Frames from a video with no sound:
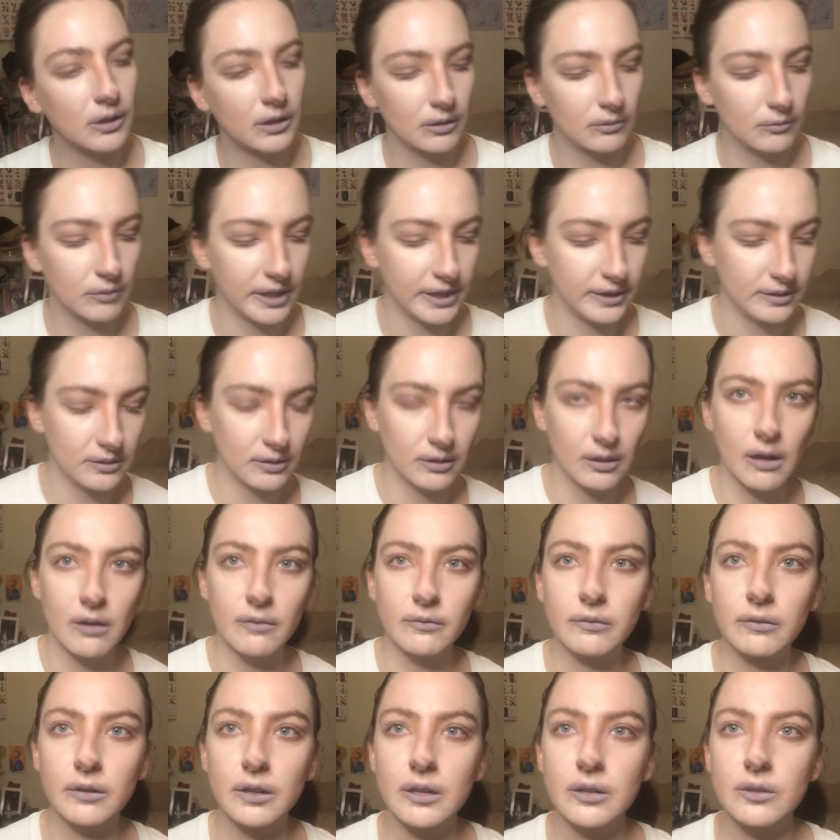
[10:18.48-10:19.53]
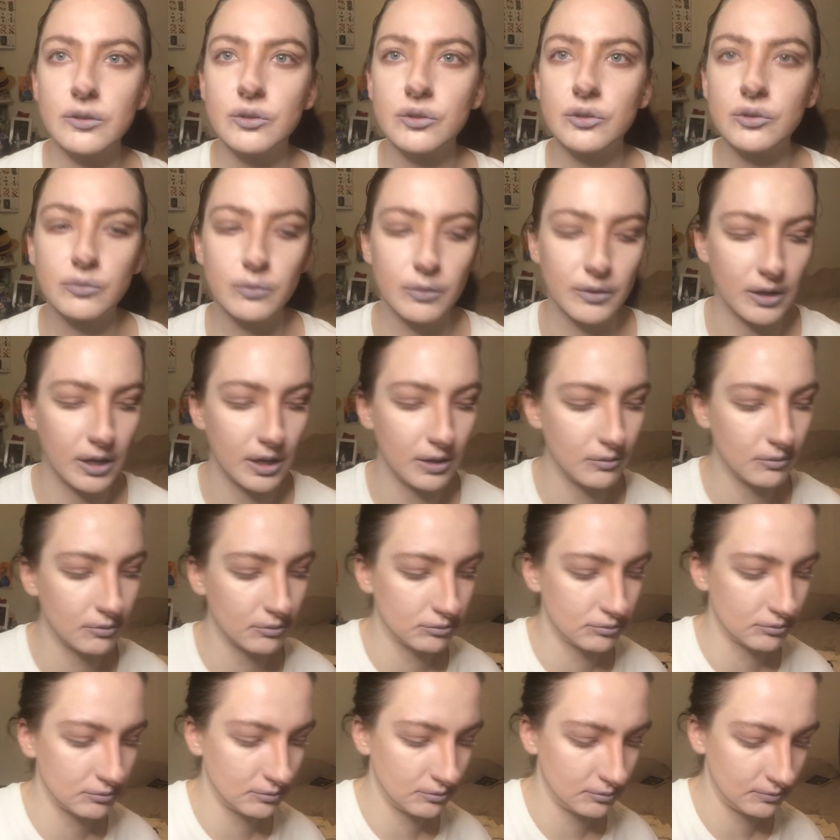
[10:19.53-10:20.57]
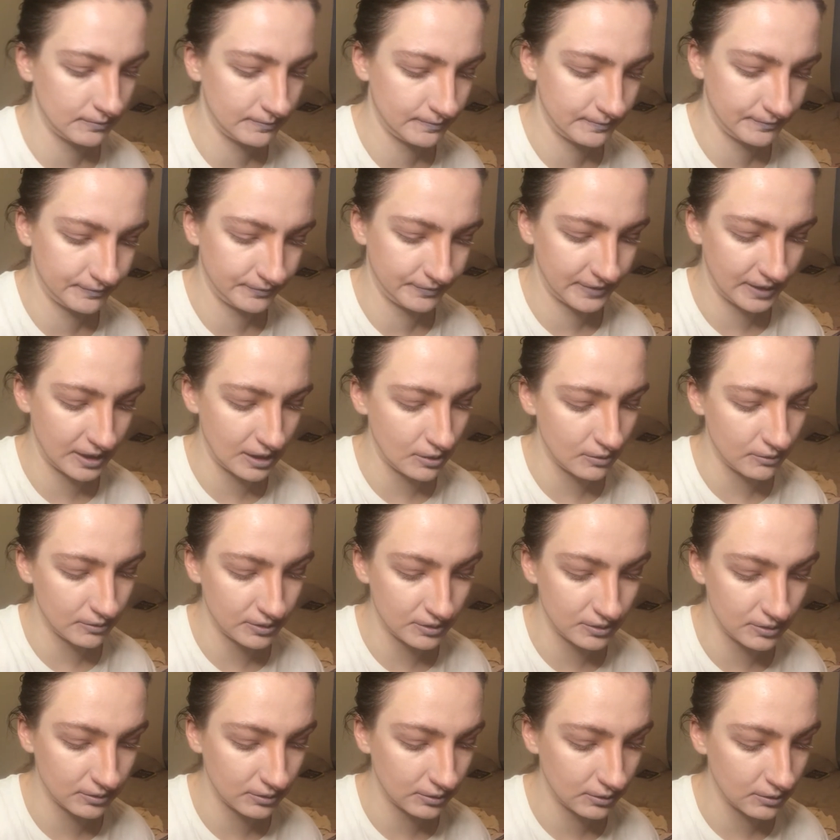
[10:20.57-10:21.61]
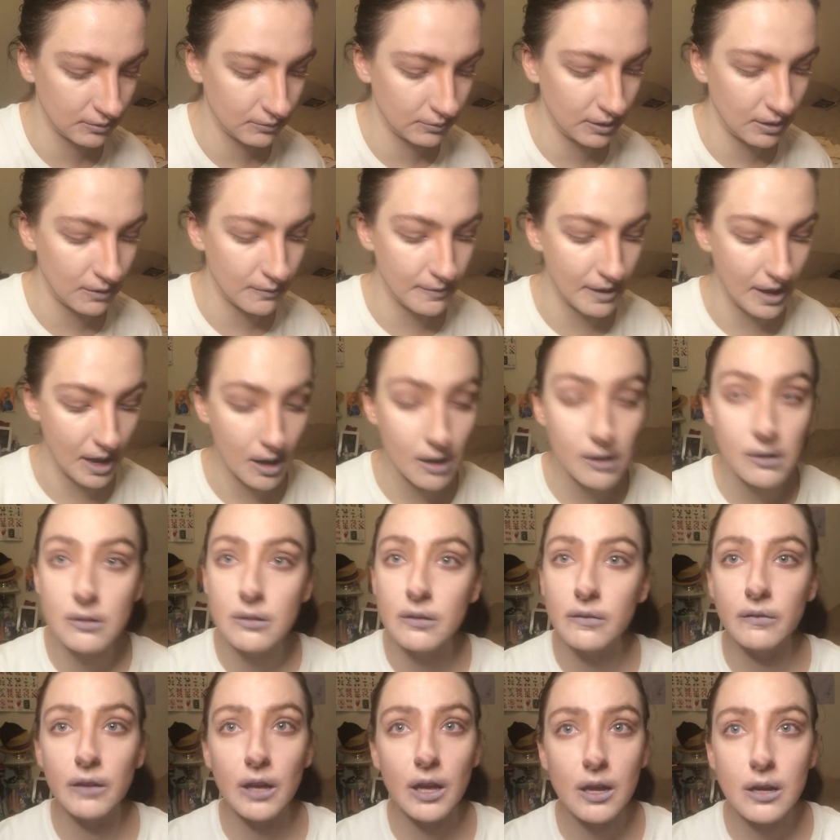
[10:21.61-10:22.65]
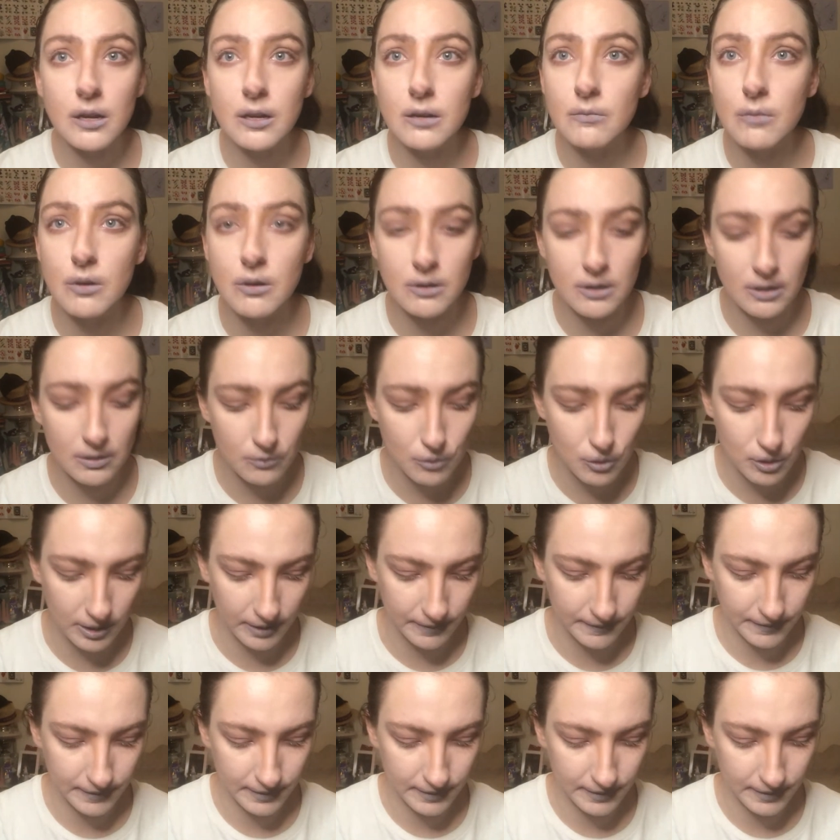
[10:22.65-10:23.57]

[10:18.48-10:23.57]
white coverage, but I know it's just gonna be a battle of adding more and more.